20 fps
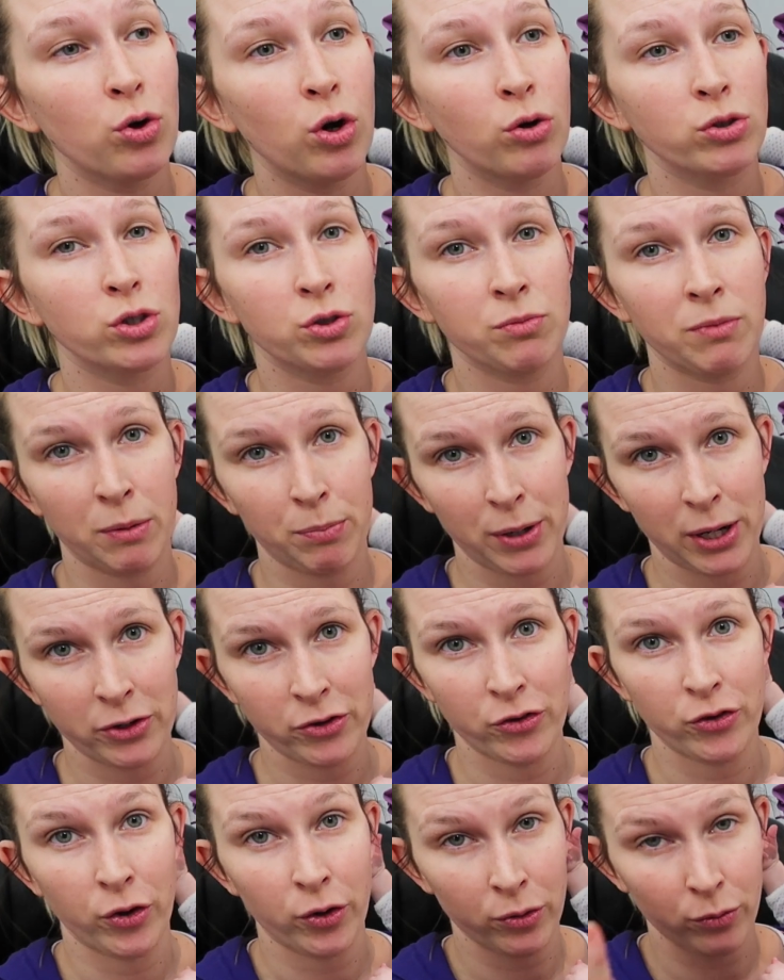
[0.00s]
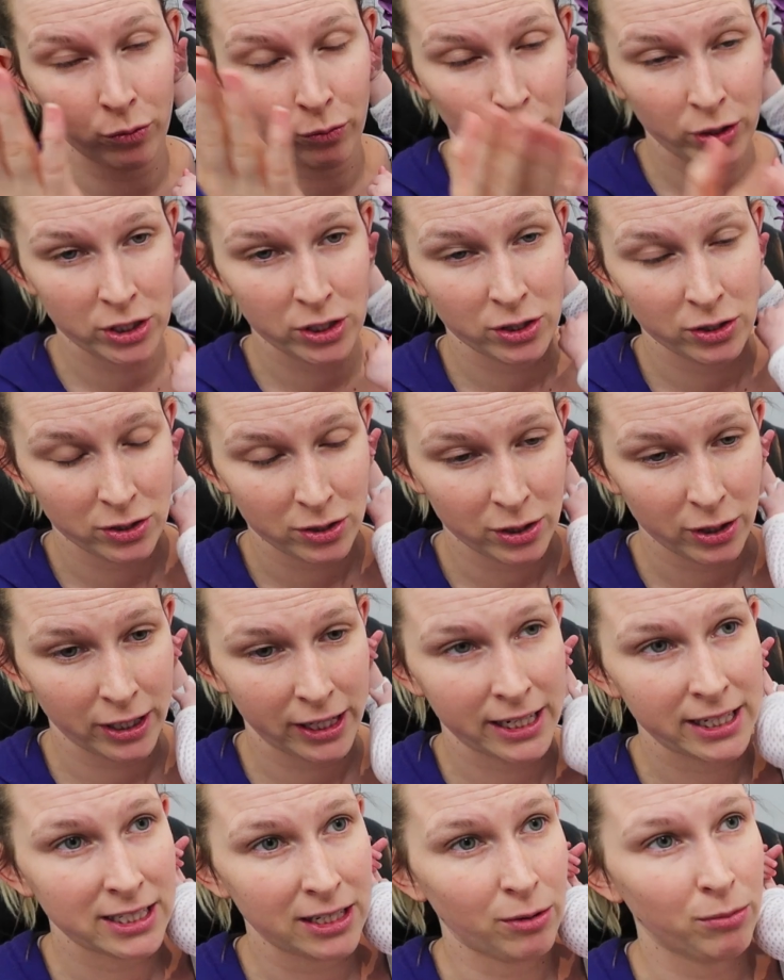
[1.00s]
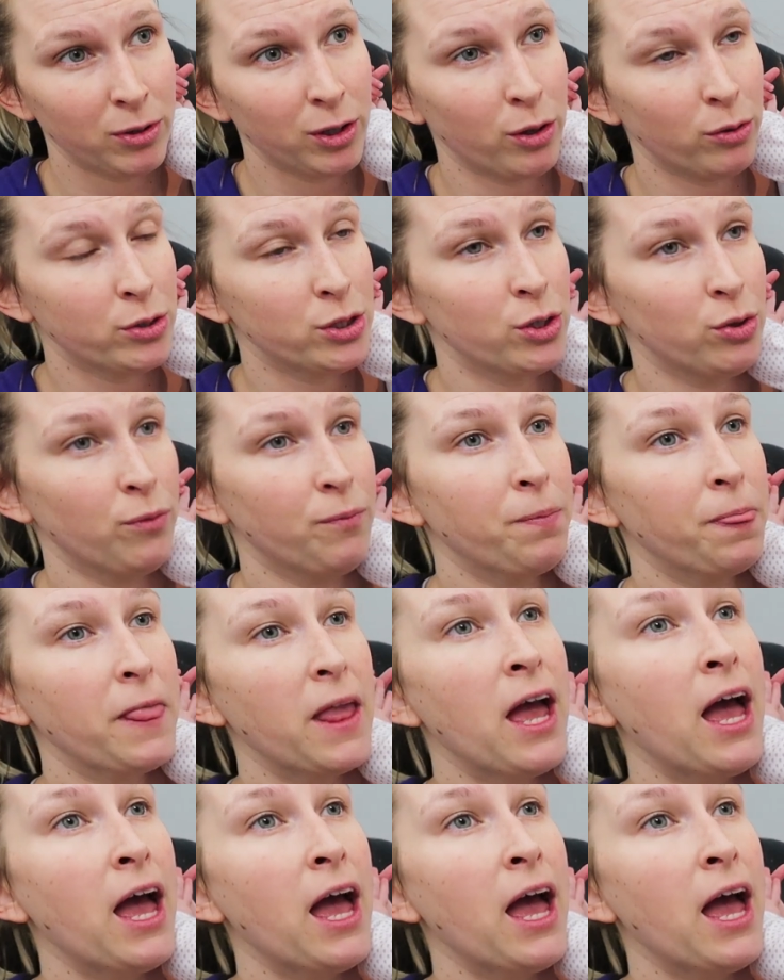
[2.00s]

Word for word: you go to my Patreon, which is the link down below too.